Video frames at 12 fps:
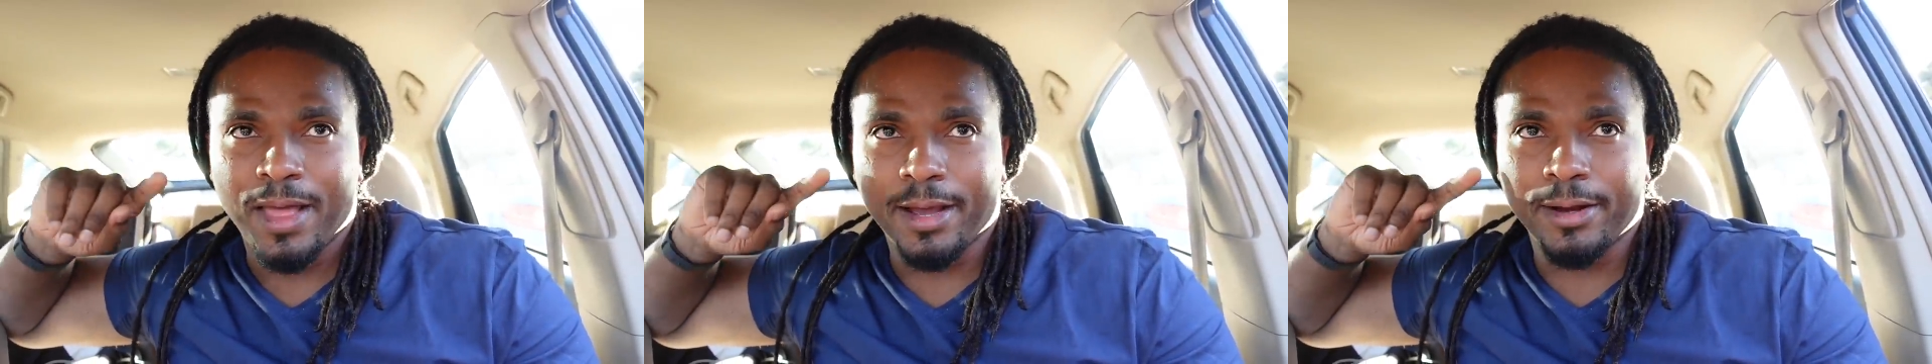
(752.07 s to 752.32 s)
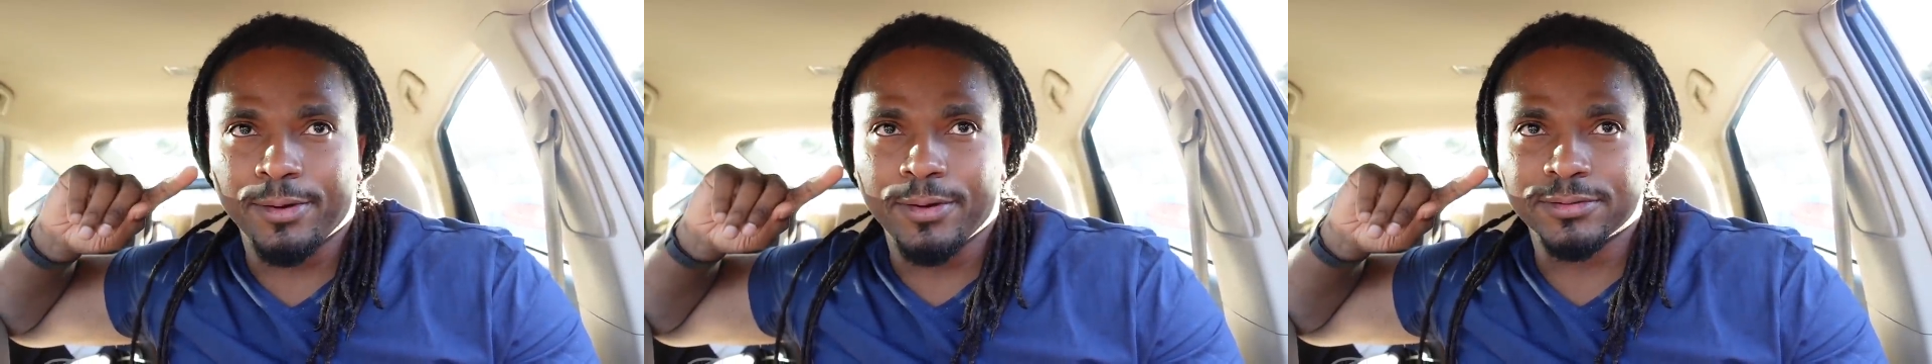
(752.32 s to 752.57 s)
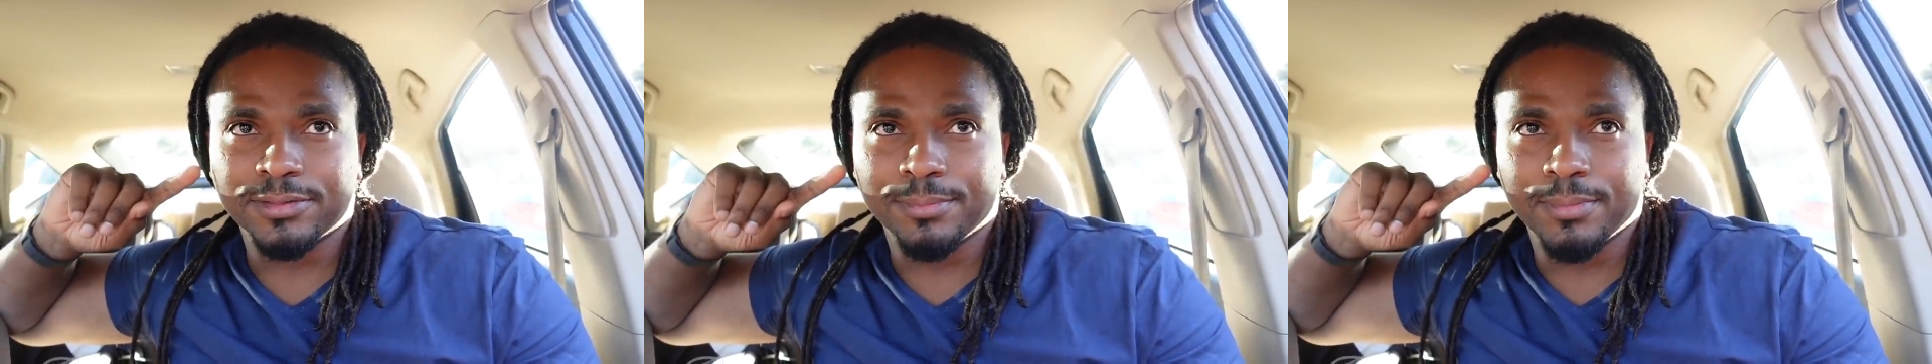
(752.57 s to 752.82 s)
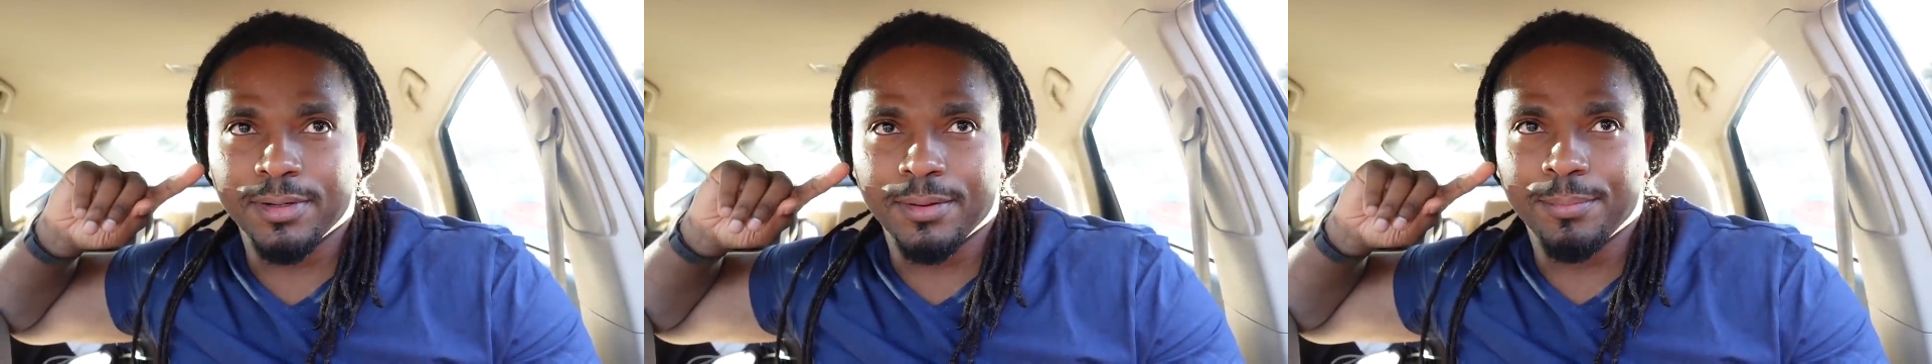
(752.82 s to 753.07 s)
I got on
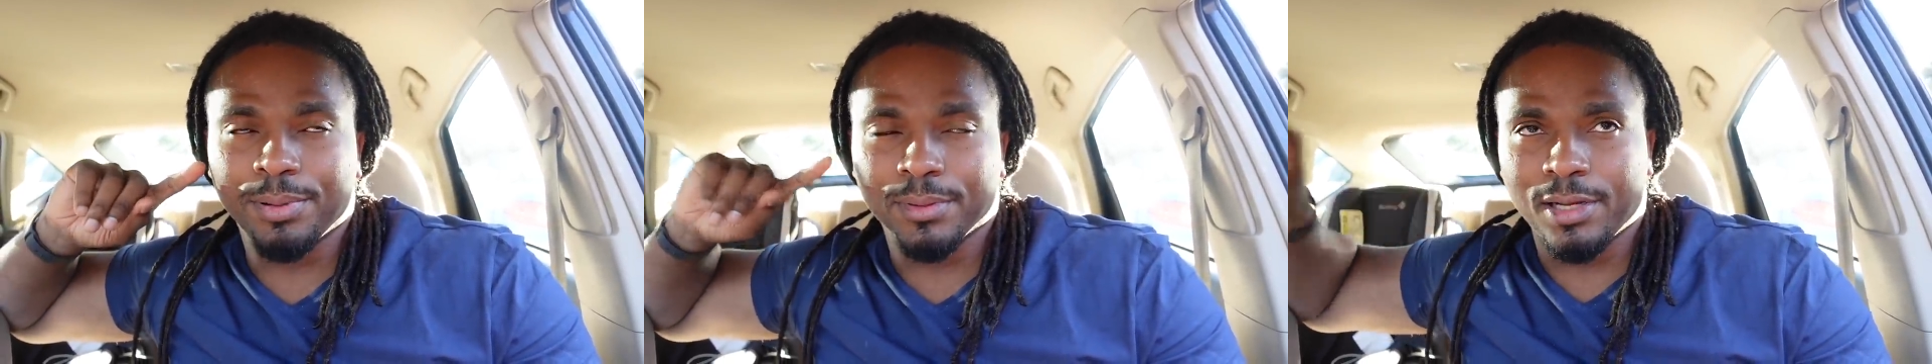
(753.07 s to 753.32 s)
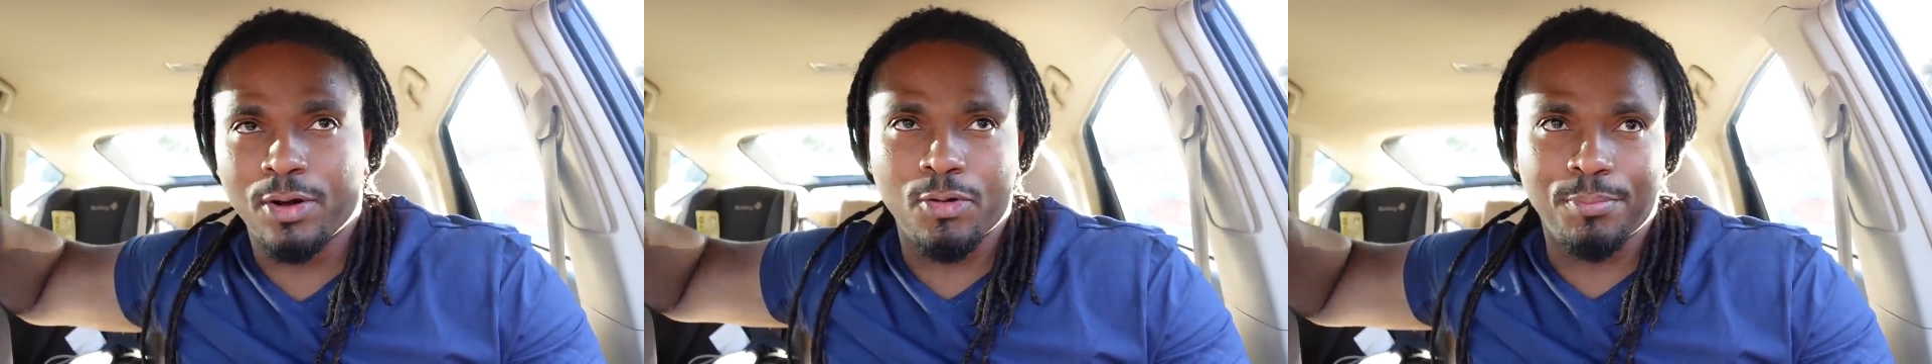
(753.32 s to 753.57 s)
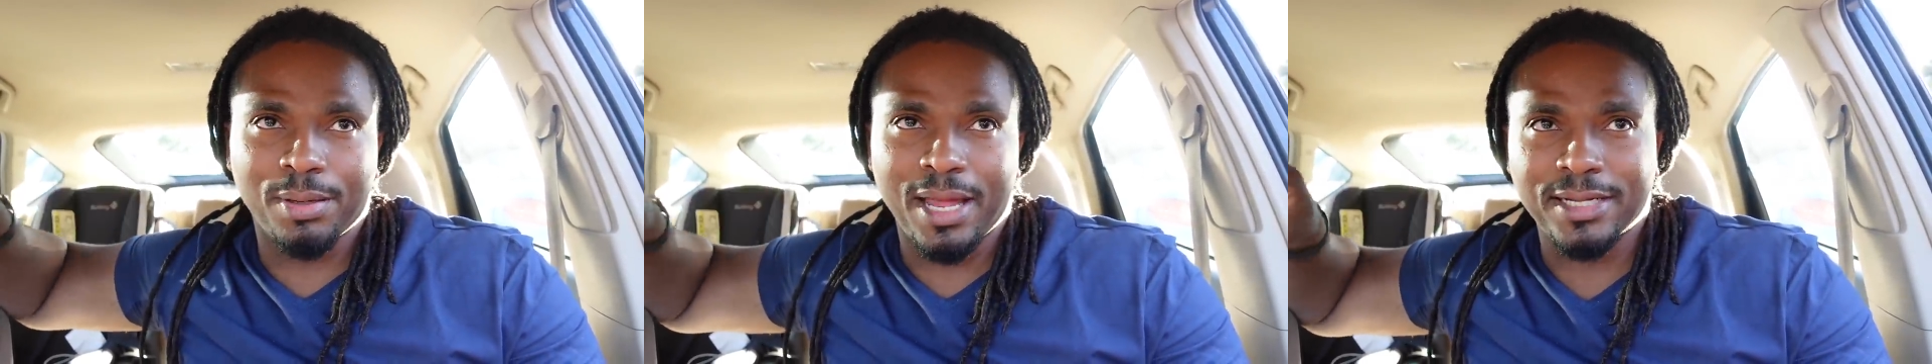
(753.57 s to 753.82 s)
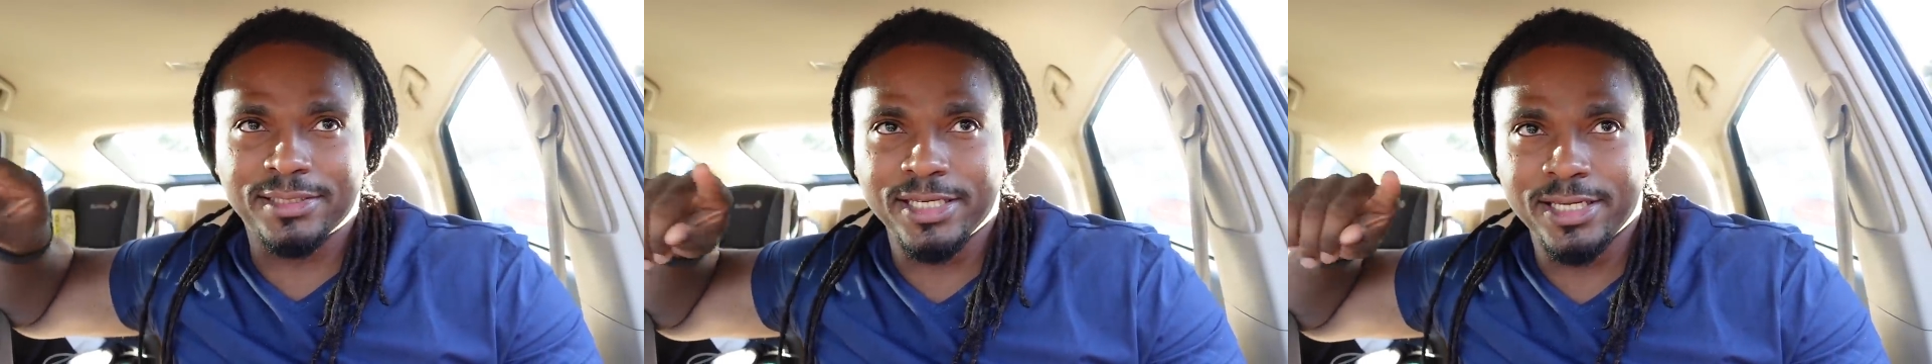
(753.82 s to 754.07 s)
some uh, long
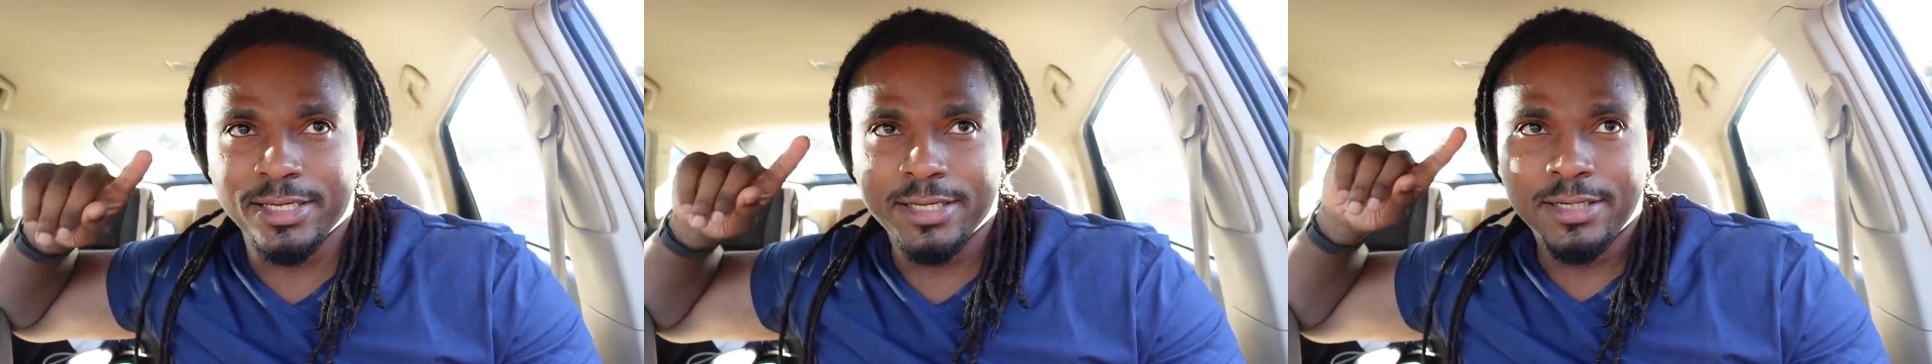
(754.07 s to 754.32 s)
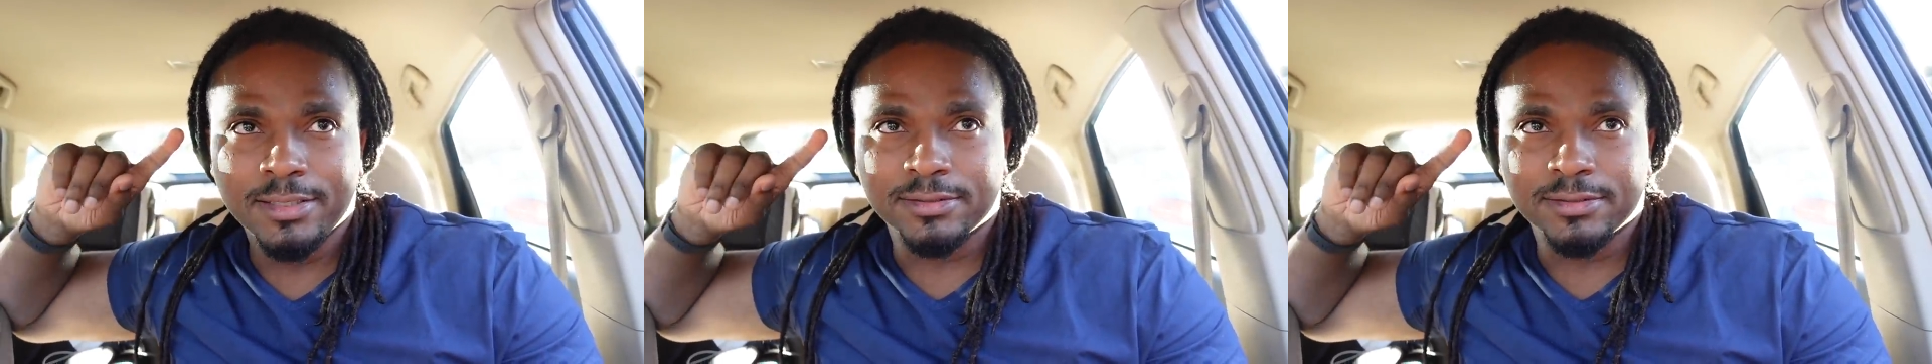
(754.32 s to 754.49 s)
black tee,